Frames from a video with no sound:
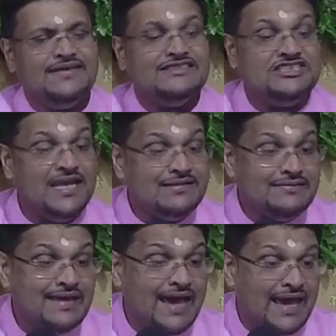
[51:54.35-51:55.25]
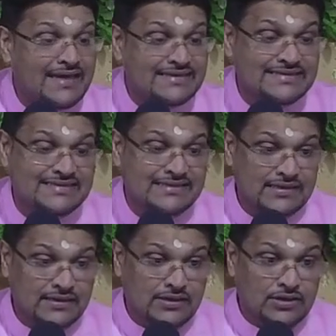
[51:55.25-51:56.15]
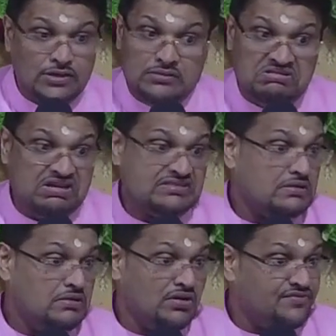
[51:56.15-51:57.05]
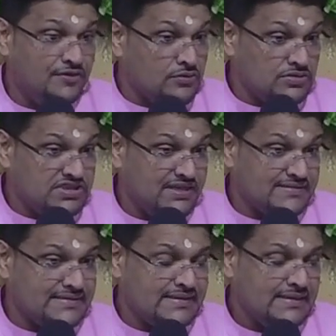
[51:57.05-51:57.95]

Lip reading: gentle eyes, doesn't look ferocious.